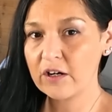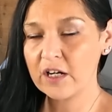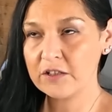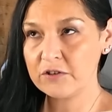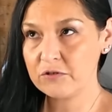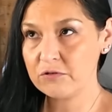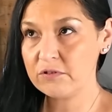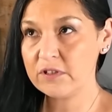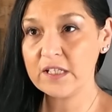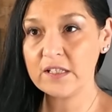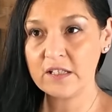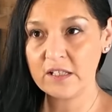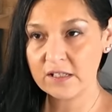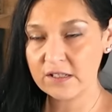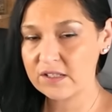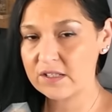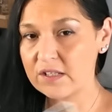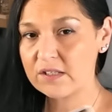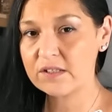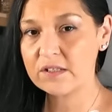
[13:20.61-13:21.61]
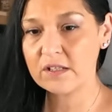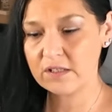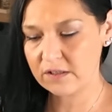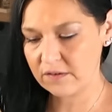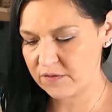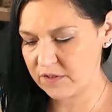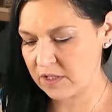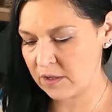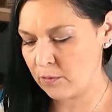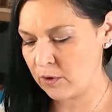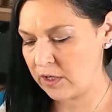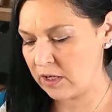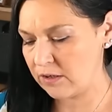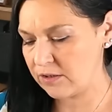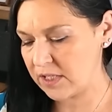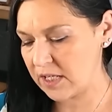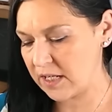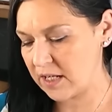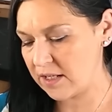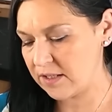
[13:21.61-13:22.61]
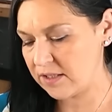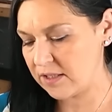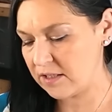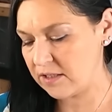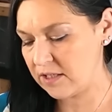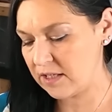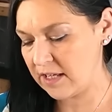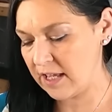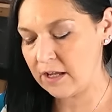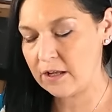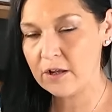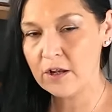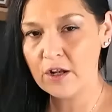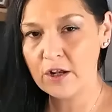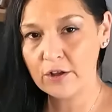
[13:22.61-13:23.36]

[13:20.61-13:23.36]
and you need the assistance of someone else, like I said, to get